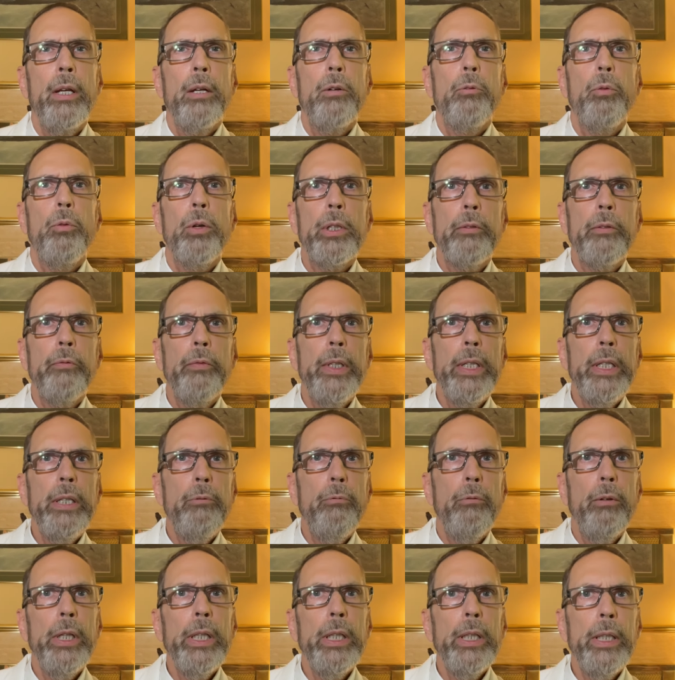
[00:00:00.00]
One of the
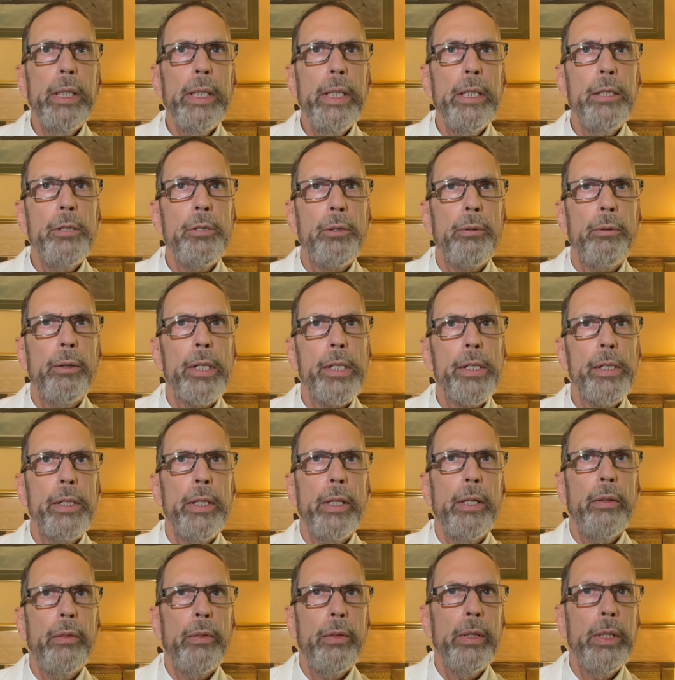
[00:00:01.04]
really
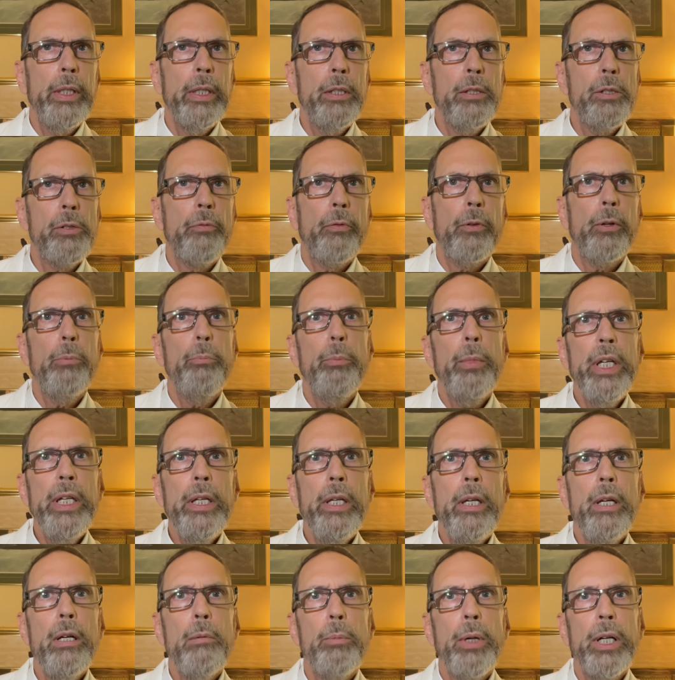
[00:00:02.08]
interesting things for
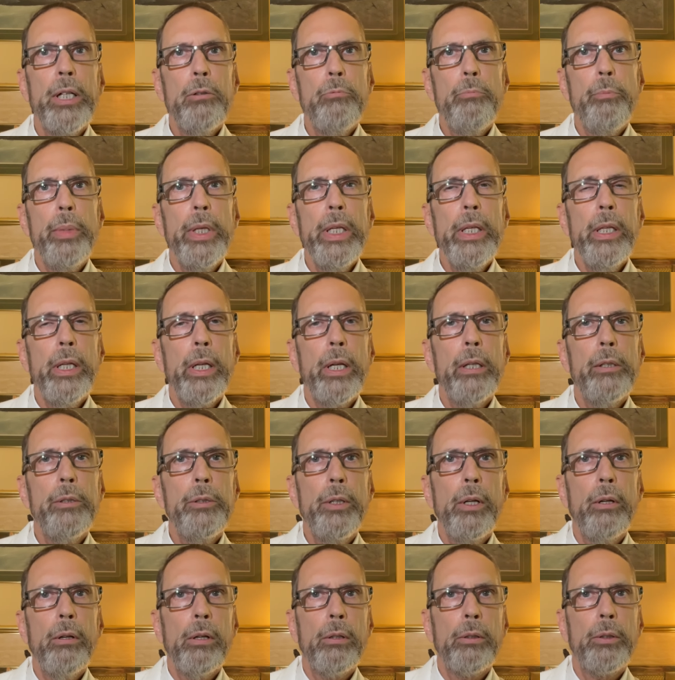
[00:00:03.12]
me about being a
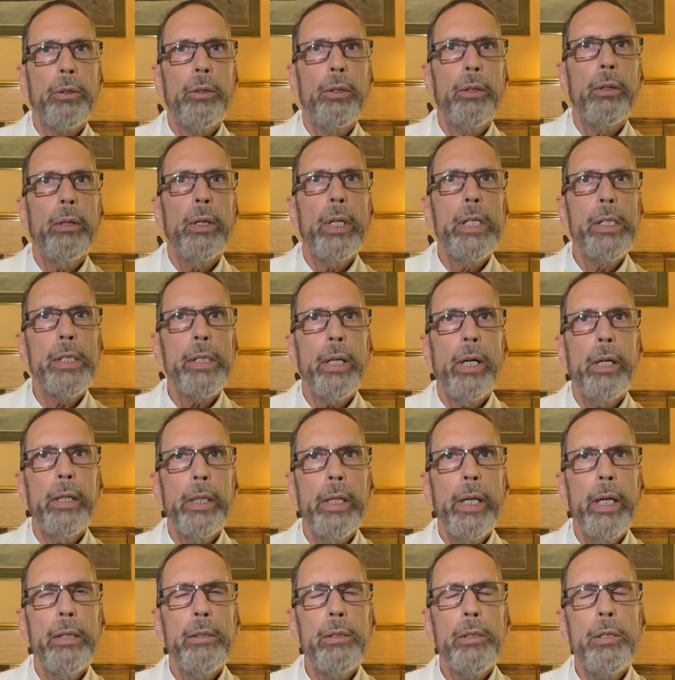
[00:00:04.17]
doctor is I
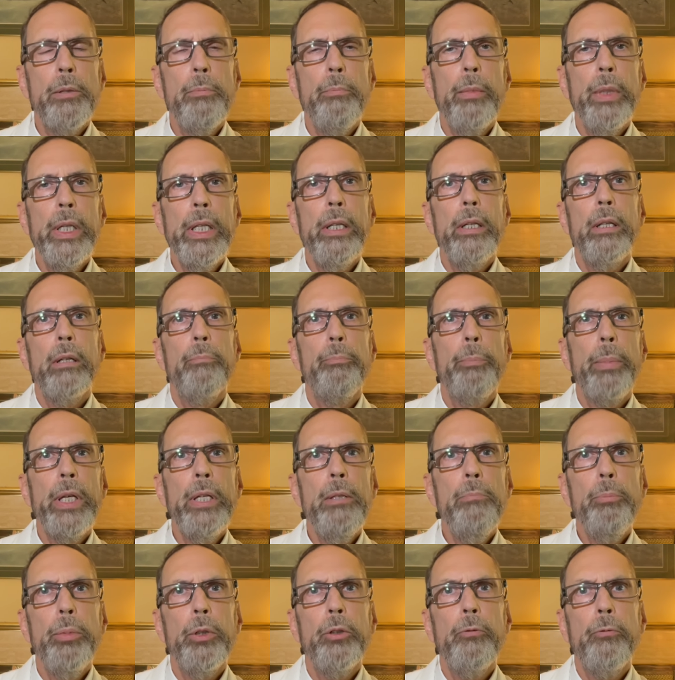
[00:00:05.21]
get to meet
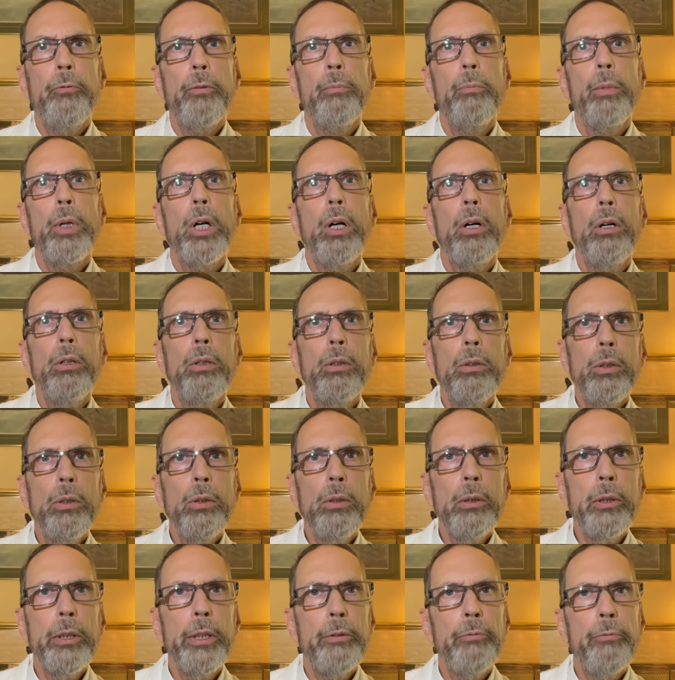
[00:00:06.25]
people from
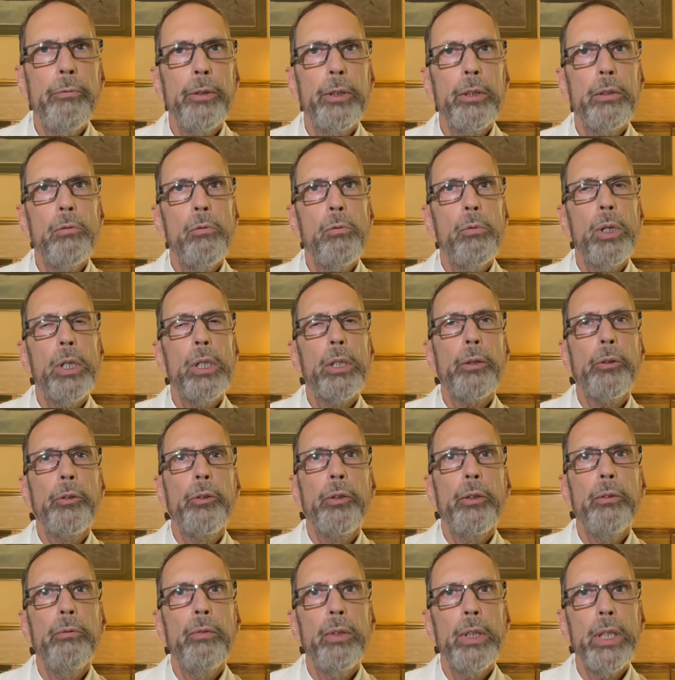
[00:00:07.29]
all different walks
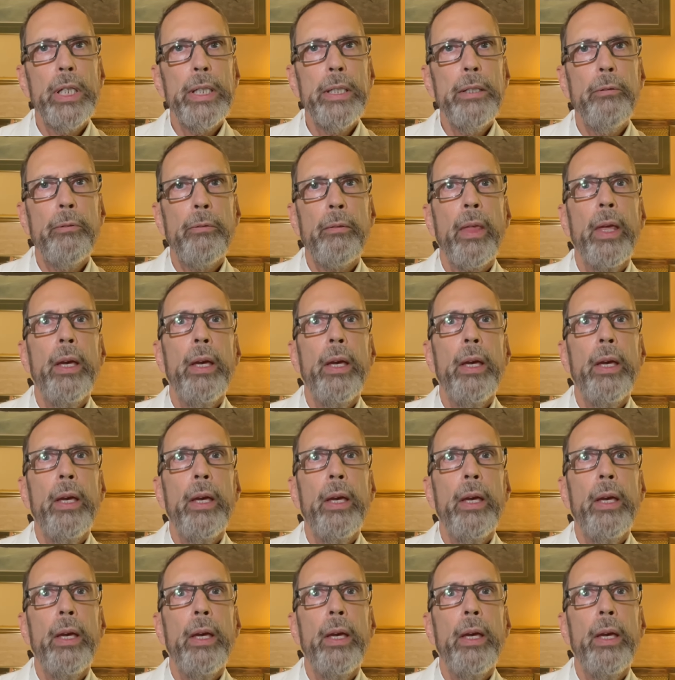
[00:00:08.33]
of life,